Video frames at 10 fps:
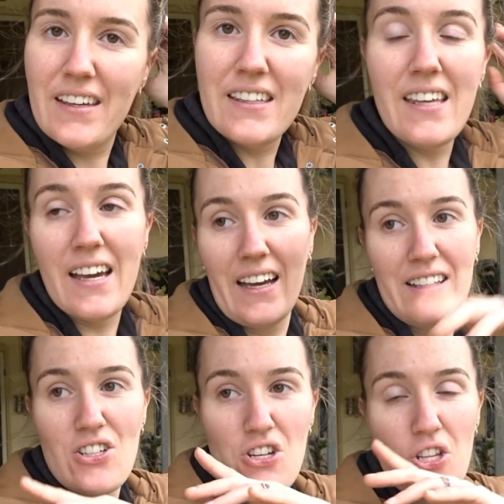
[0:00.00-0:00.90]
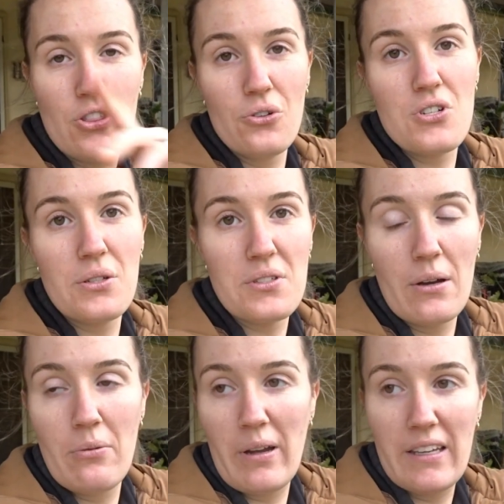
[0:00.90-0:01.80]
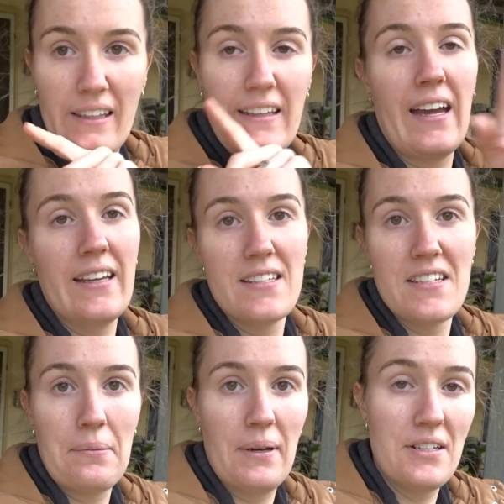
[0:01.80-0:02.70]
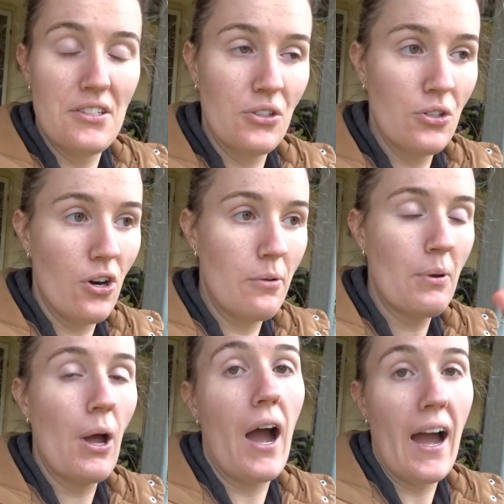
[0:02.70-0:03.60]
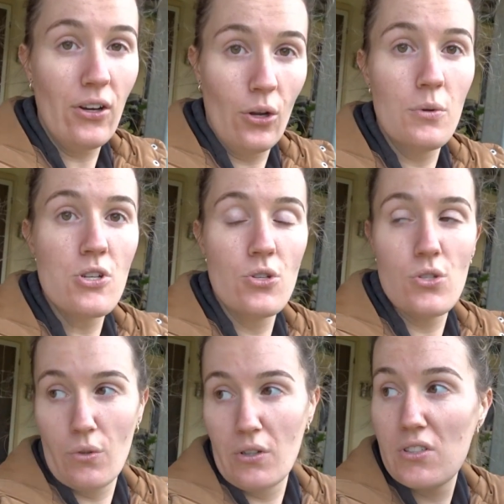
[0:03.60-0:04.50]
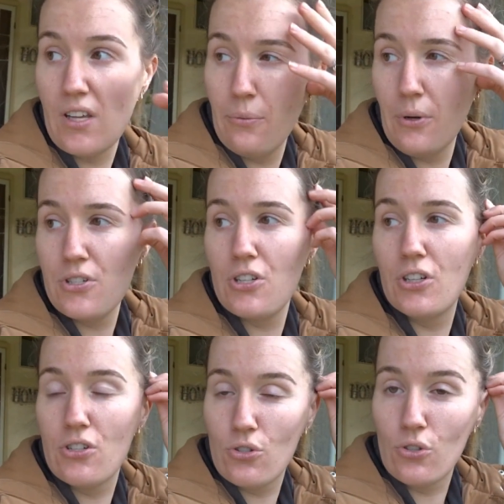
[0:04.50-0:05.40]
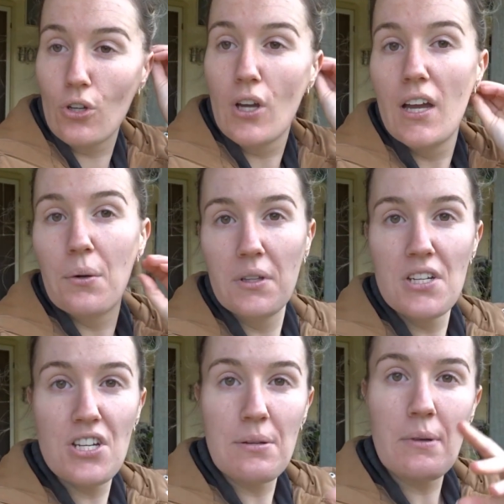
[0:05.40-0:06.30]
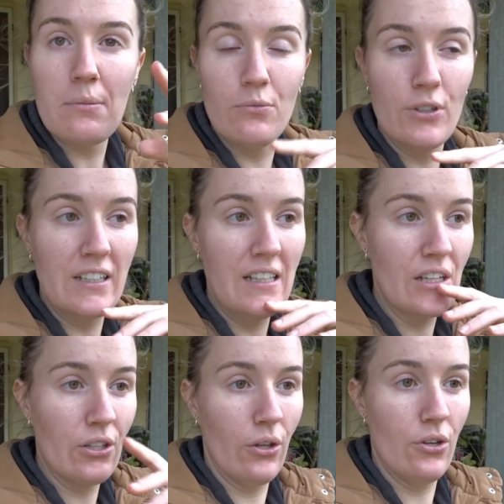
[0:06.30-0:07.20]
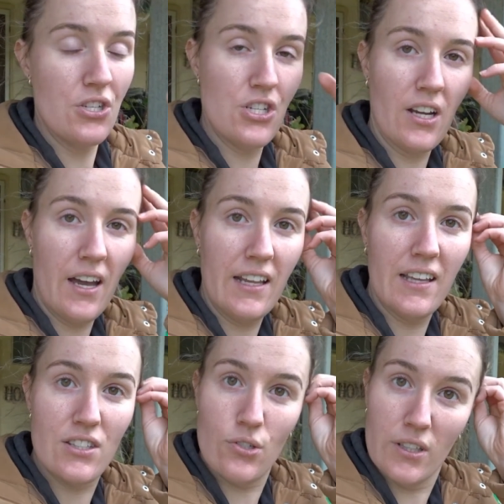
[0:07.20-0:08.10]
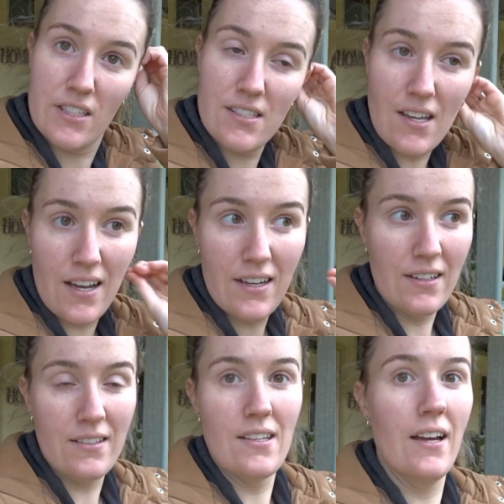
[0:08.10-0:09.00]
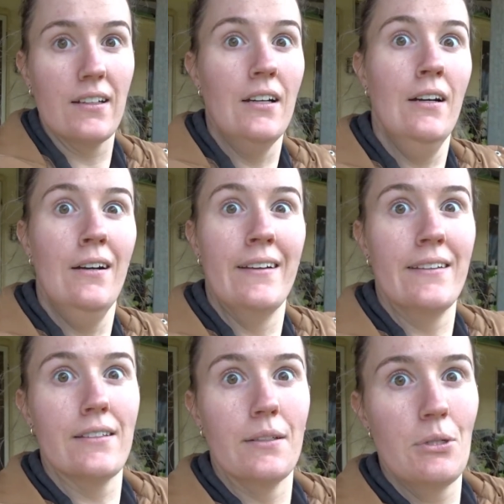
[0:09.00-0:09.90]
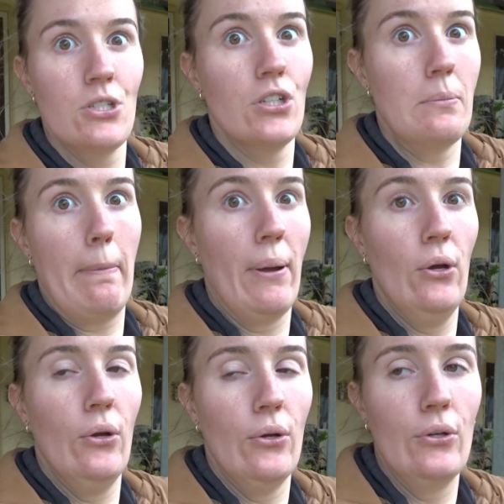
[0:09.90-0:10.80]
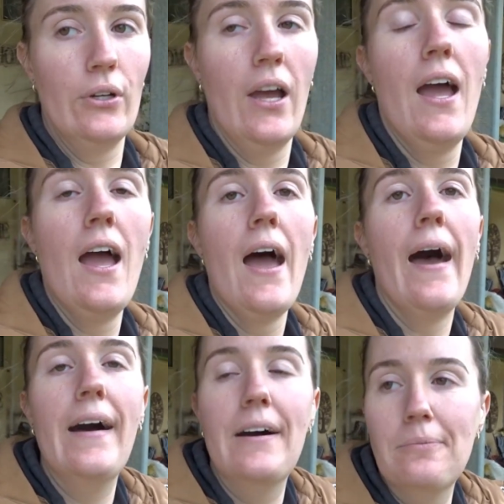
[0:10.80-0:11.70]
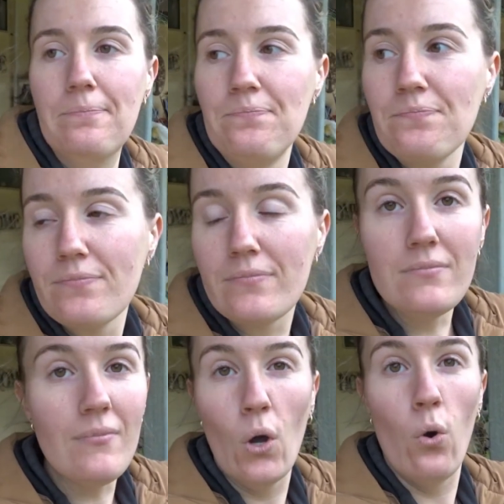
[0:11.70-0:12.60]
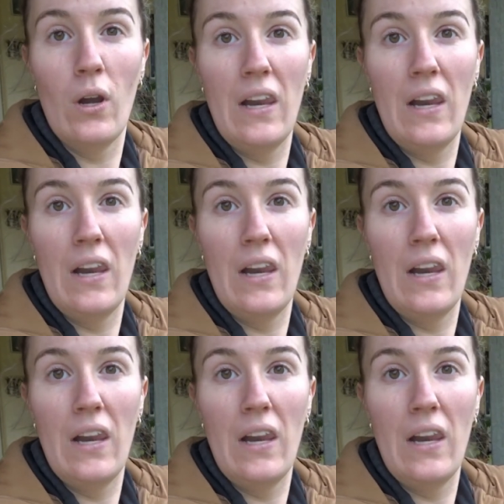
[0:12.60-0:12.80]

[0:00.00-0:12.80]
Yeah, and so she thought she was coming back in the gate, instead went into the crop. I know what she's doing because I watch her do. When the sheep come really close, she kind of gets all excited and is like, oh, there's going to be sheep poo, or